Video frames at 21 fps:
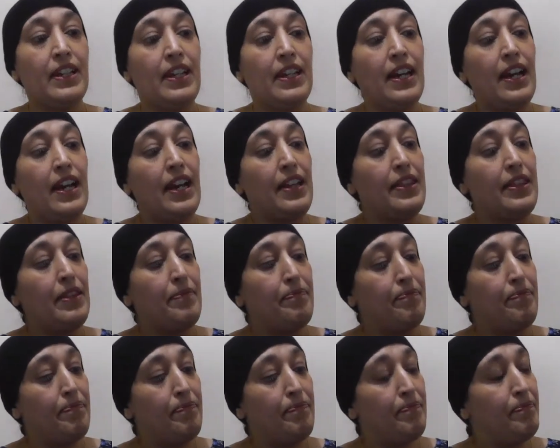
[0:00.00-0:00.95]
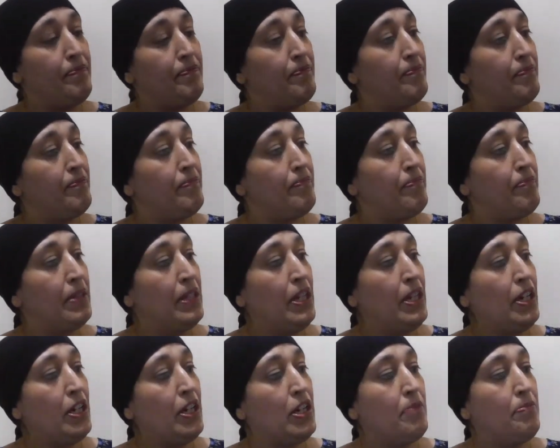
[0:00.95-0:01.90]
And the
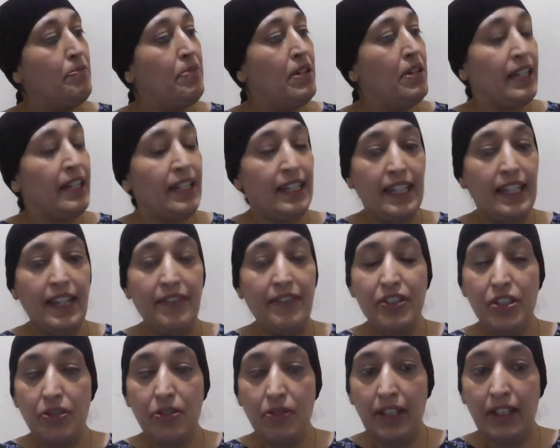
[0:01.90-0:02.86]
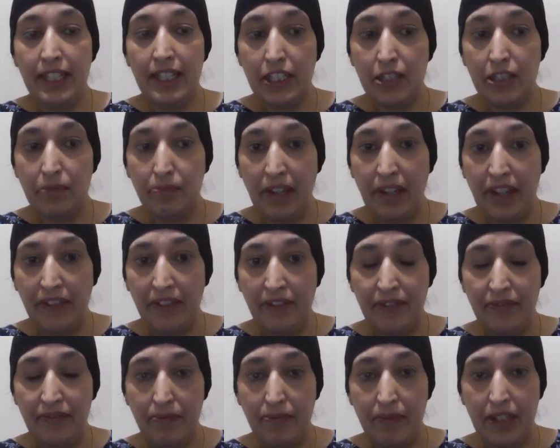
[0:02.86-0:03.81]
blurb gives you a little bit of
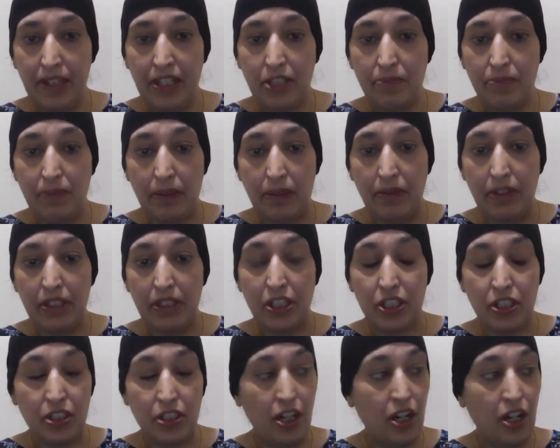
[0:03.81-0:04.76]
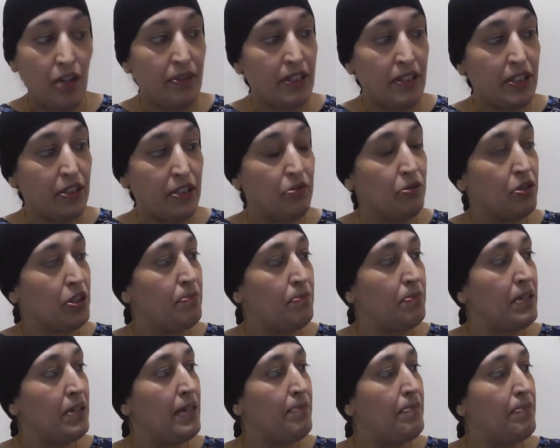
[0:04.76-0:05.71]
information about what the story is going to be
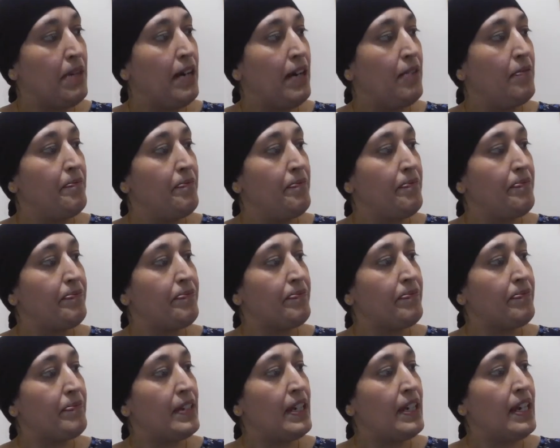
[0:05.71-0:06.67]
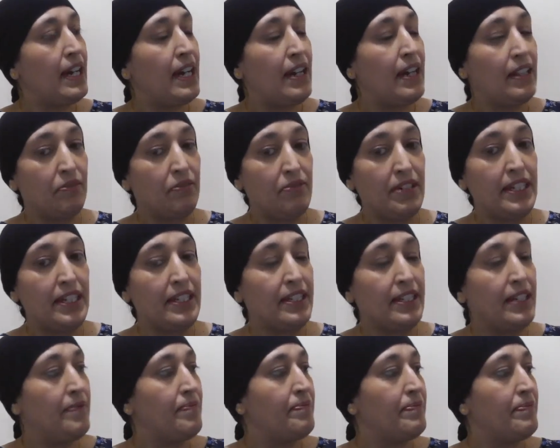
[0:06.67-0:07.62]
about. I'll read
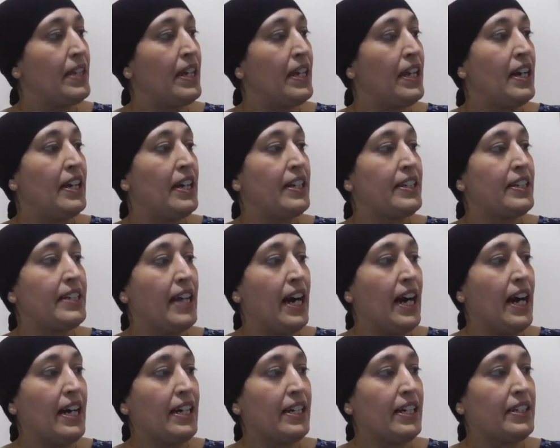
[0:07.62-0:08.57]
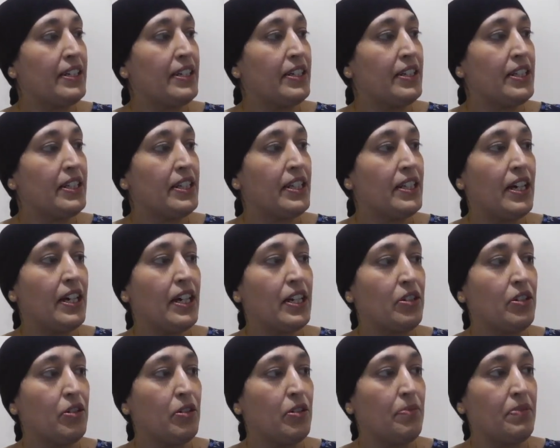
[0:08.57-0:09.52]
it. Darkness had
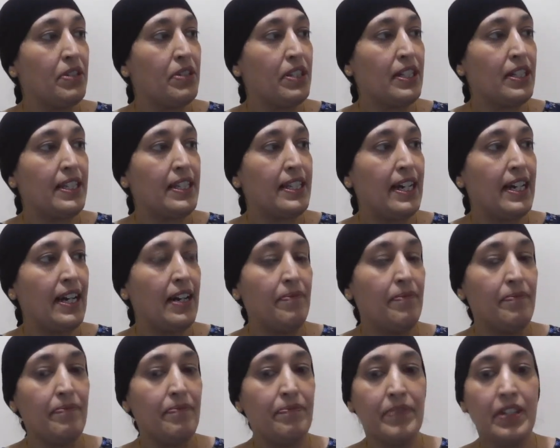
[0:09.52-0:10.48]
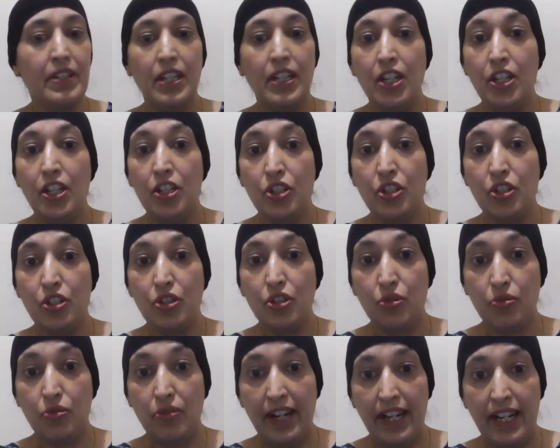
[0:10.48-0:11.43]
come to the town.
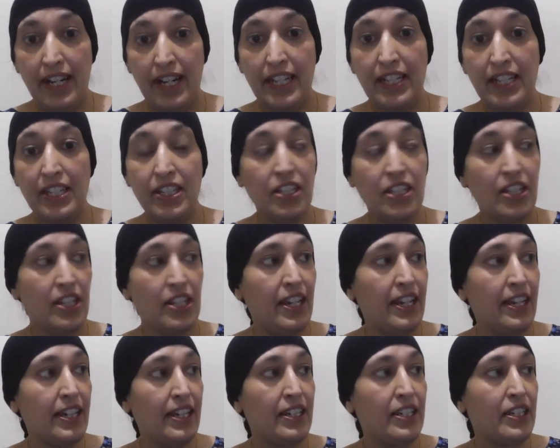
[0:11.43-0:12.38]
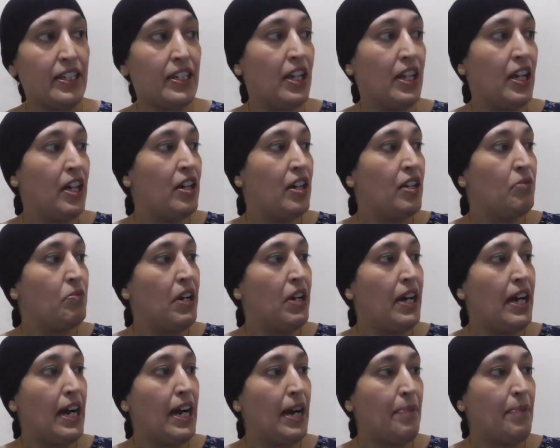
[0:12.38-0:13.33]
Strange things were
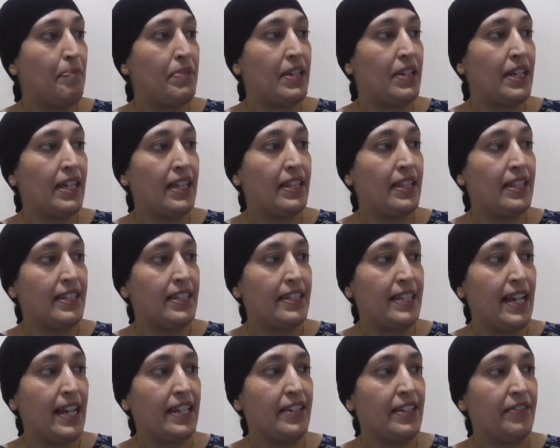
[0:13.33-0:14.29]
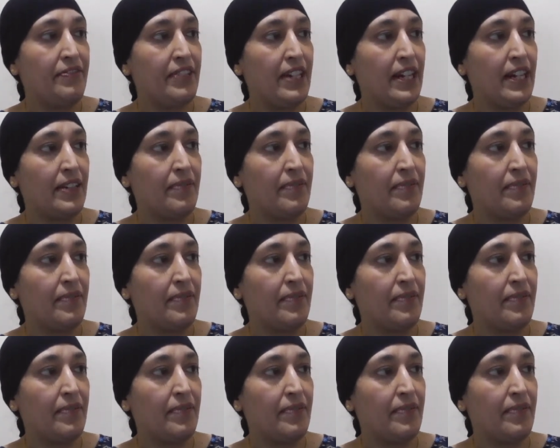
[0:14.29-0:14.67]
happening in the dead of night.